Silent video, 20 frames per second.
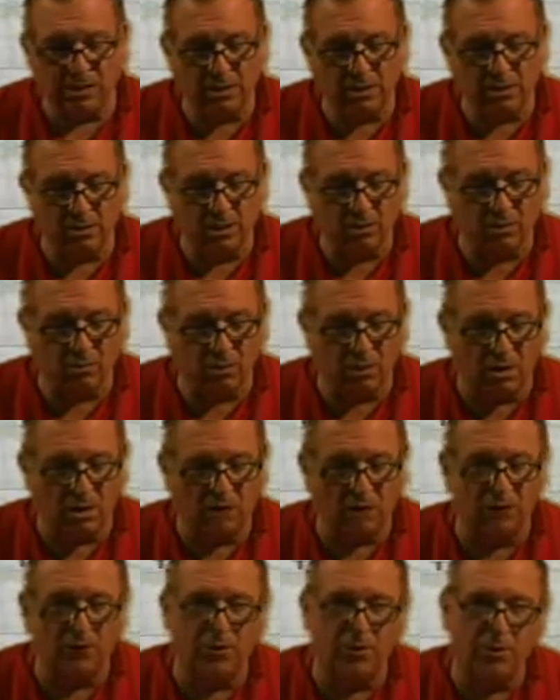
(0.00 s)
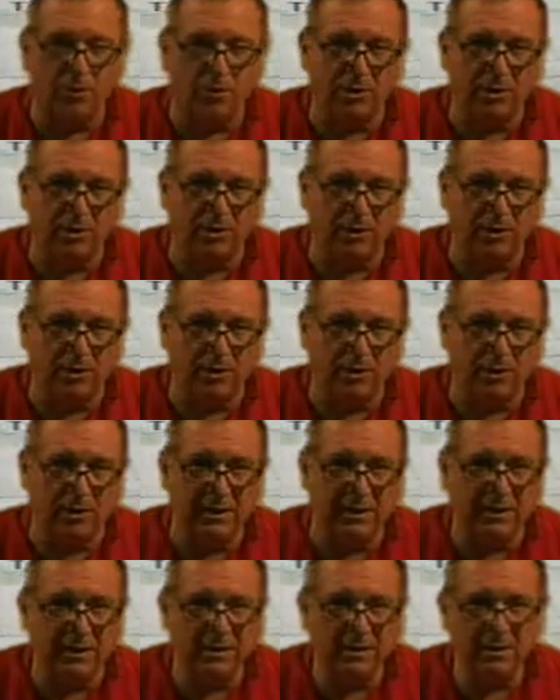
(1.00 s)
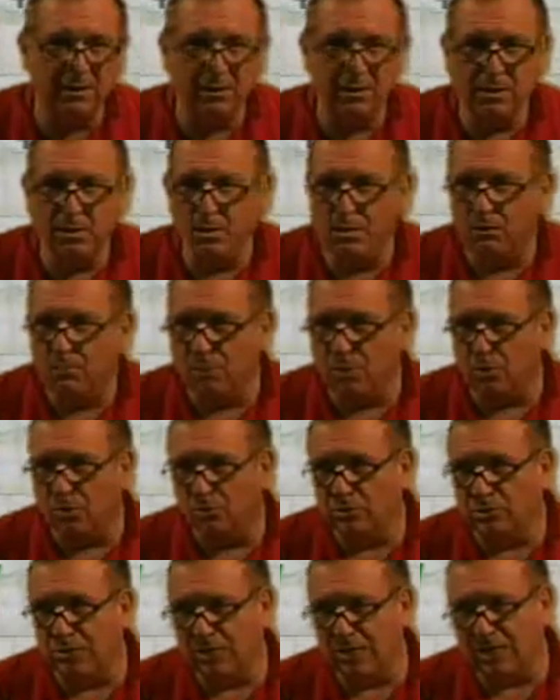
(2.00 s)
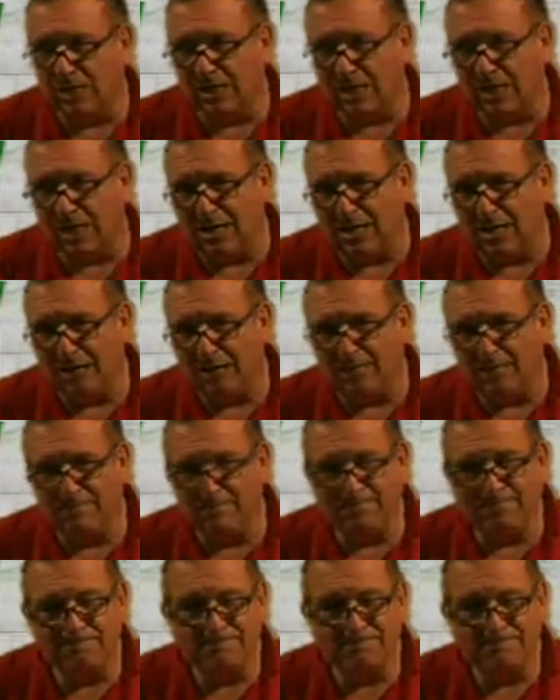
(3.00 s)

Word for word: low of 33, mostly cloudy,